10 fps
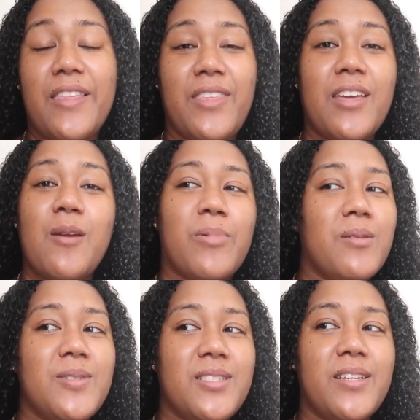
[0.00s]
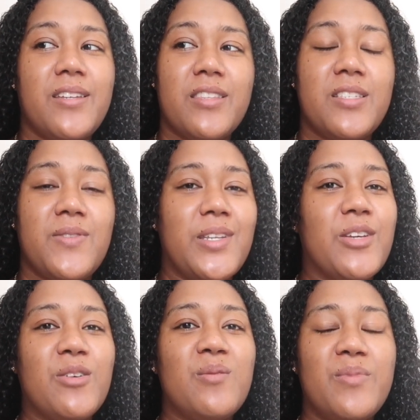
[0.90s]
I think I probably said it in this video,